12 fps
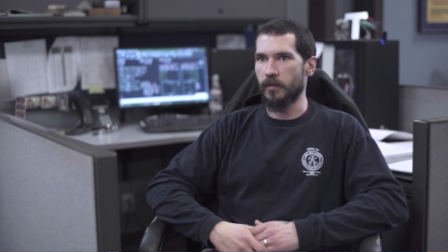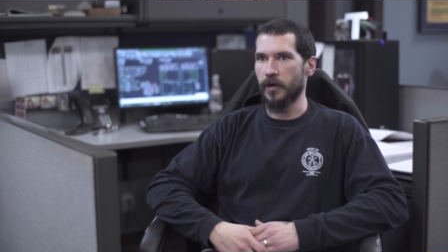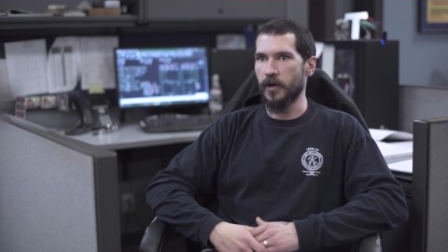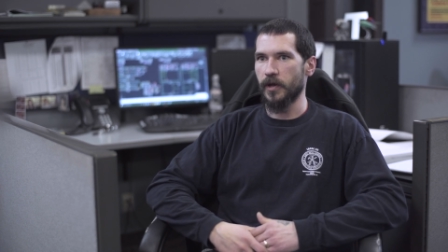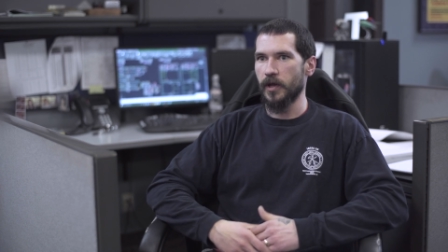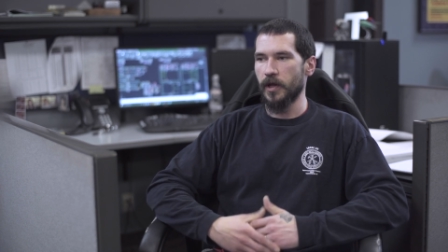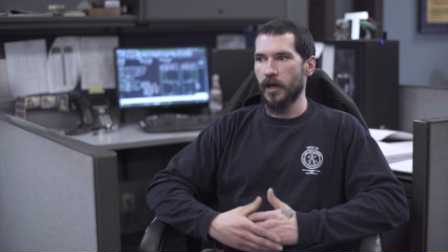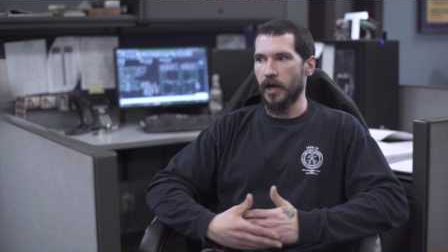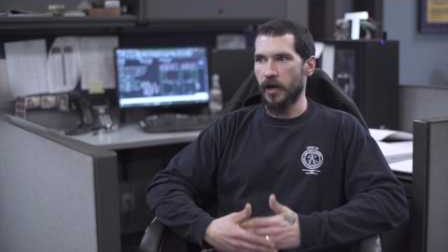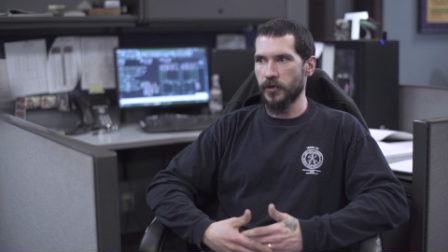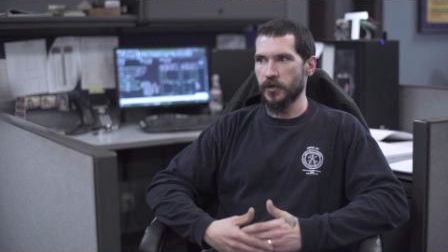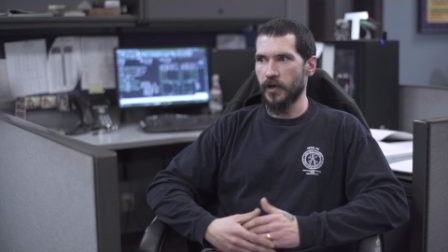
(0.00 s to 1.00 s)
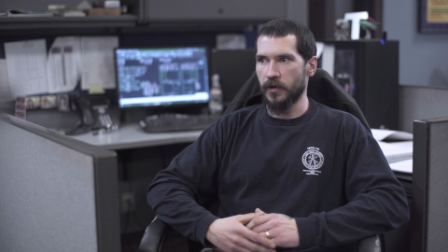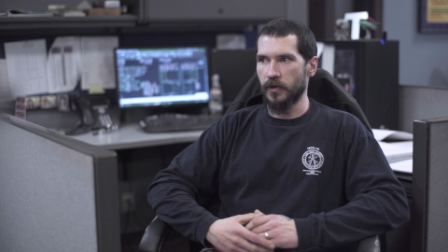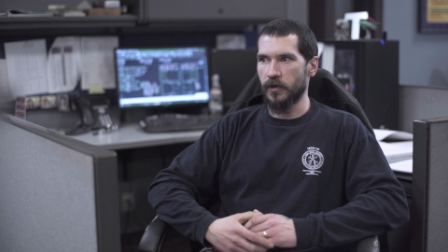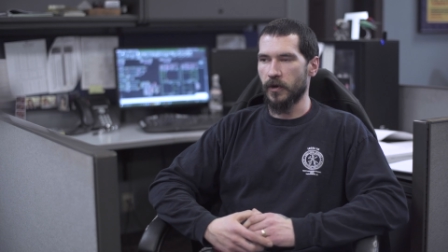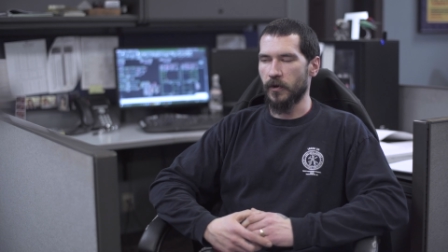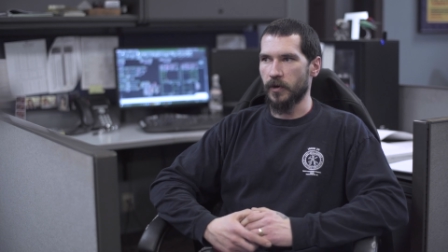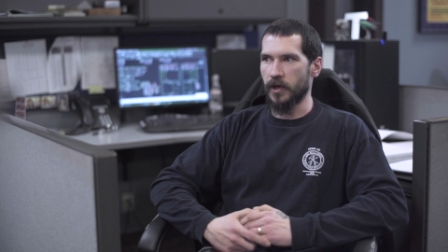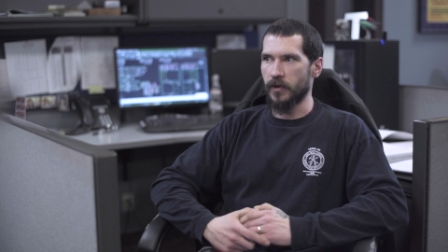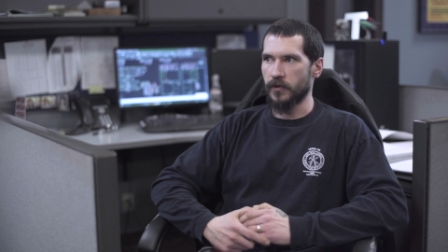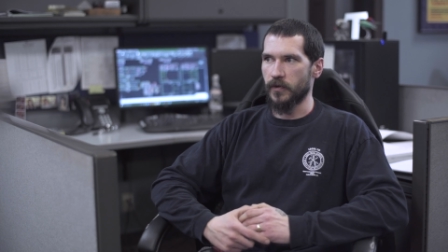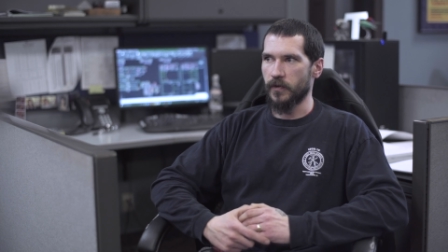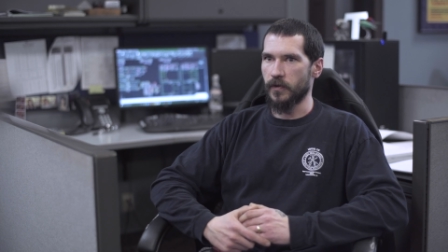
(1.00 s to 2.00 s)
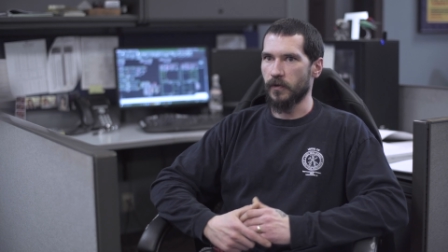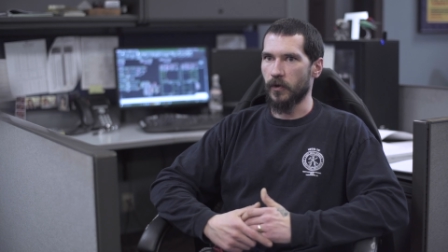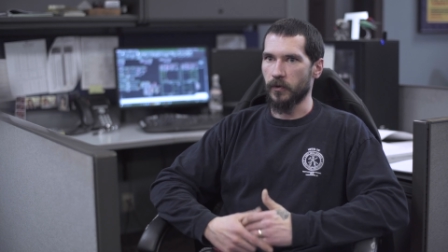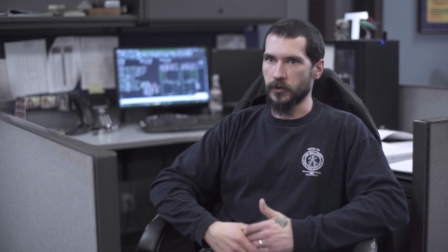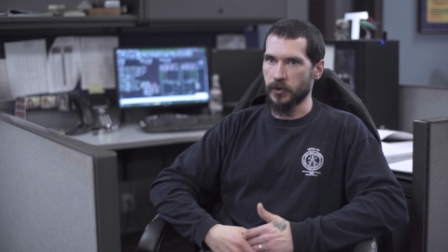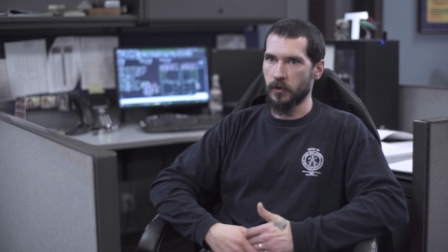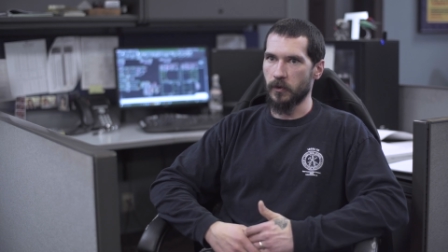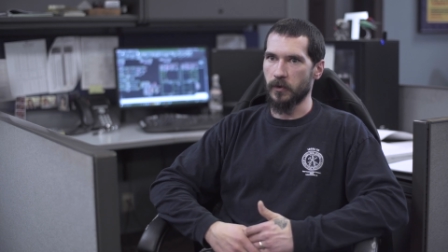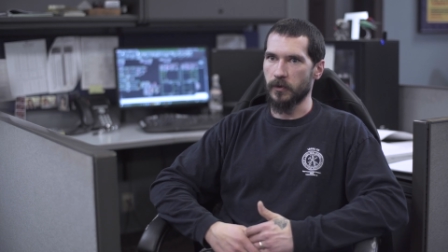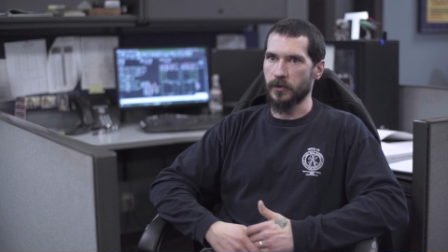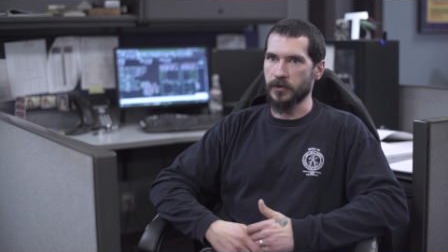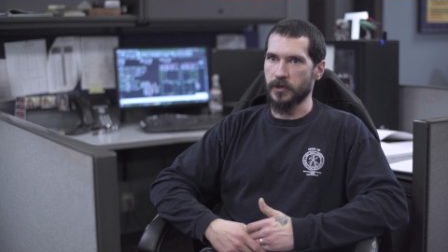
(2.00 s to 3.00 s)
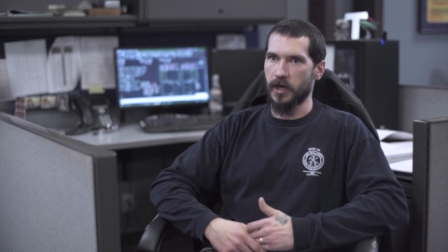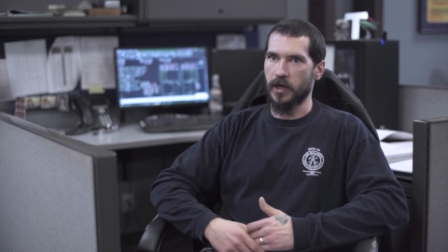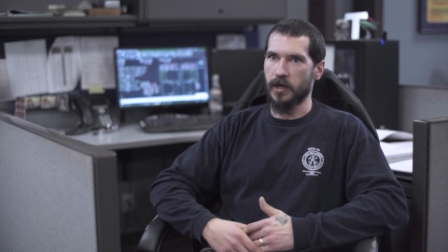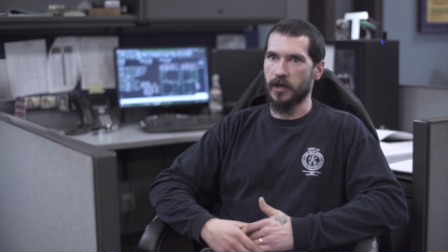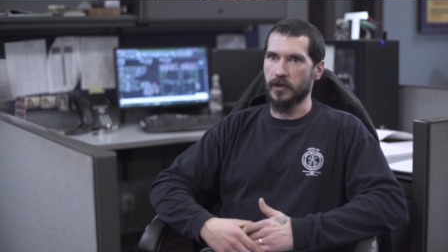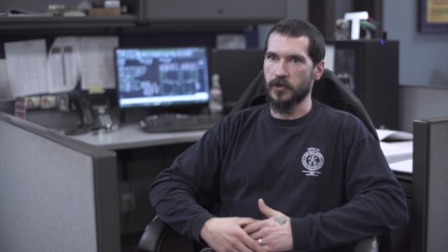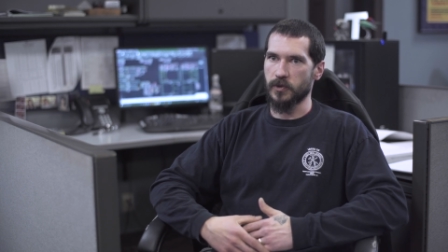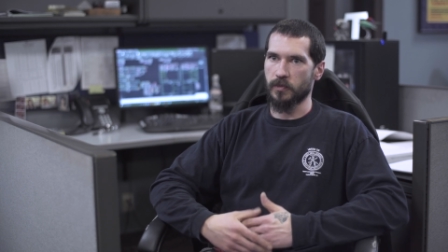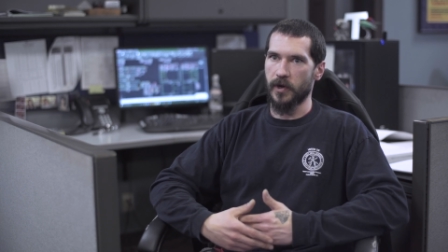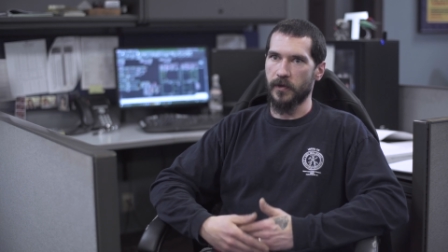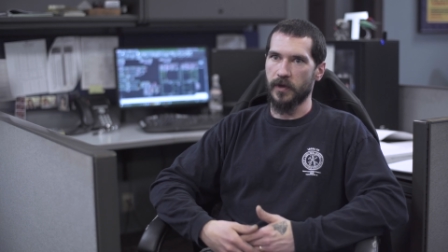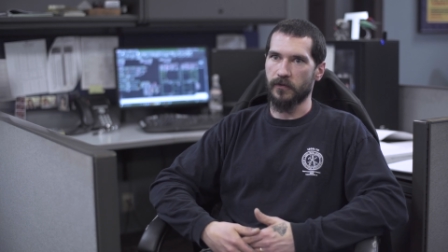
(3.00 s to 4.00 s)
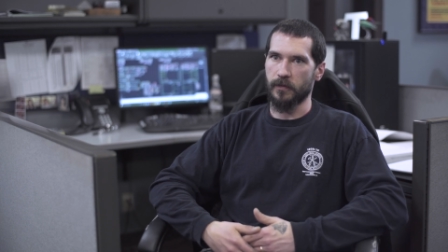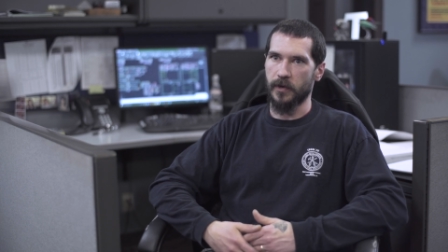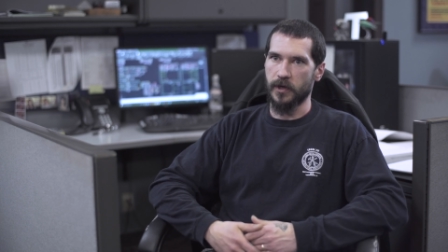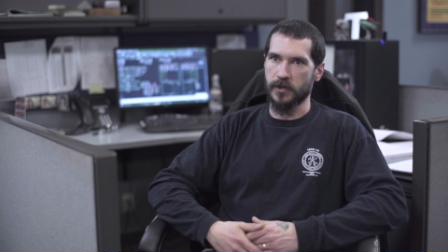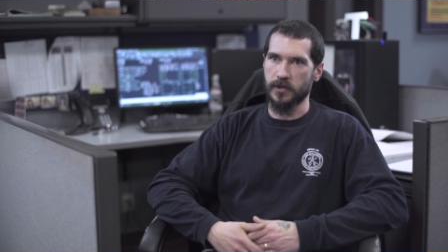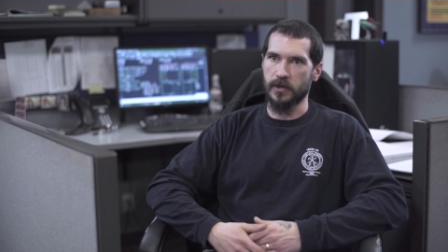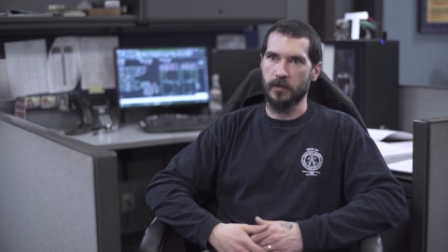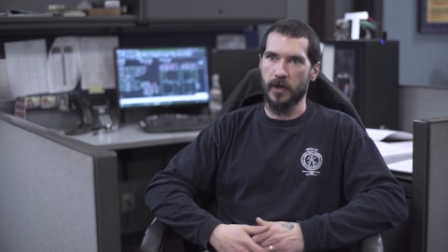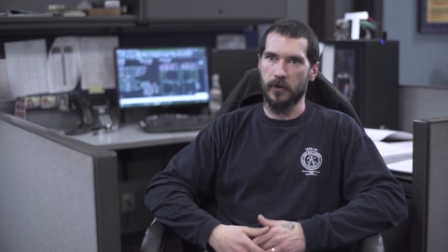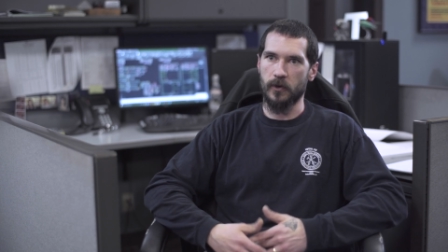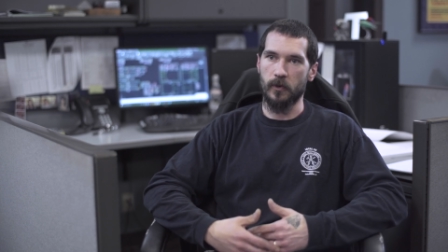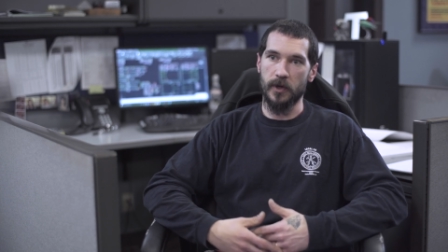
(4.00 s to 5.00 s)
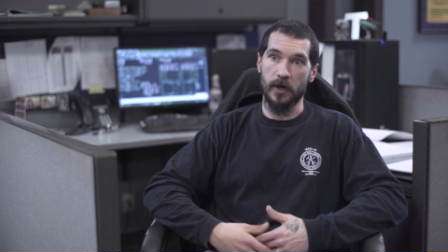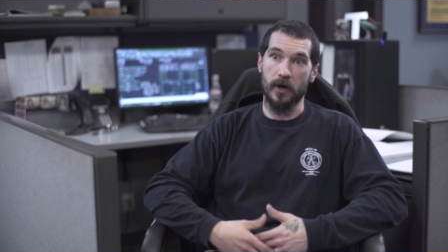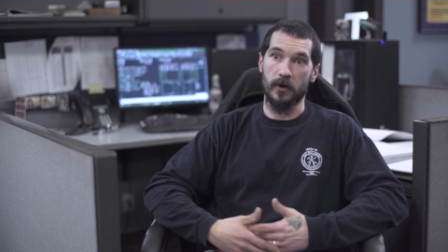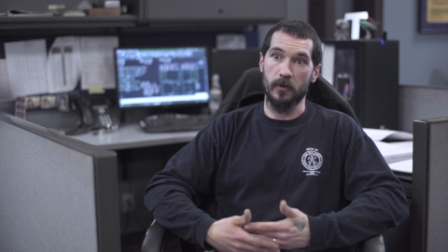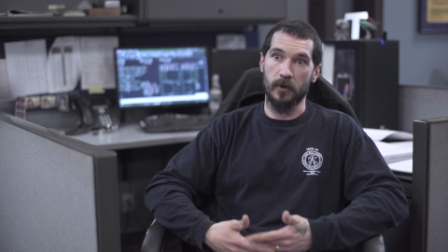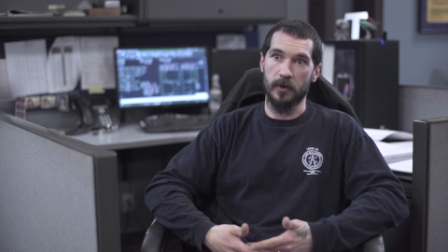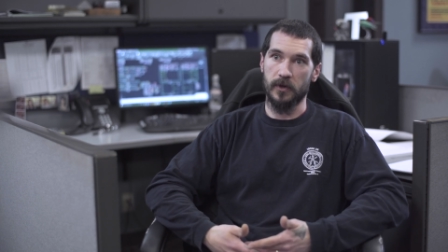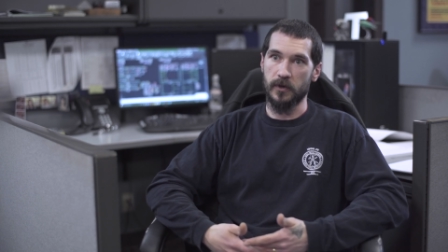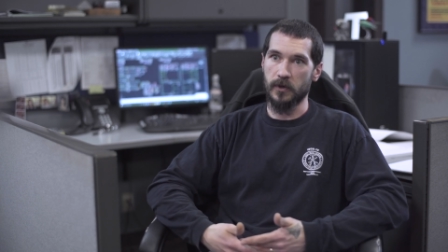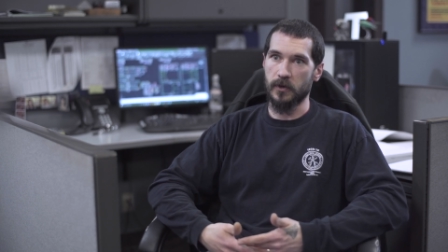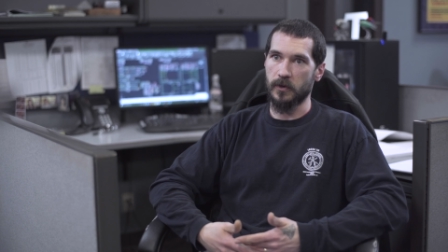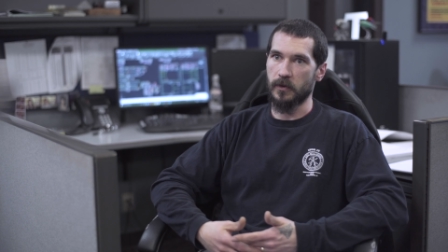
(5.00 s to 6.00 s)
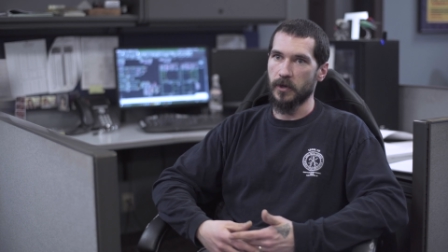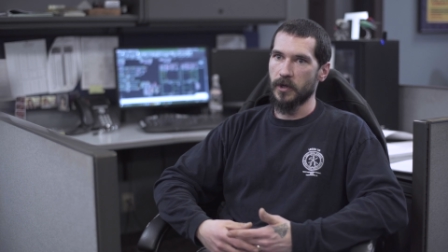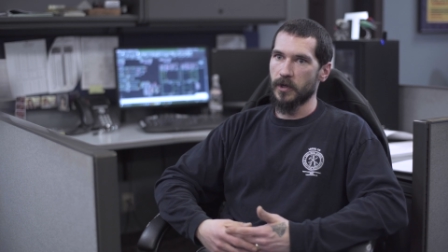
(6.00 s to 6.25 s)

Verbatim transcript: But I also like to go get into the local schools and spread the information about who we are and what we do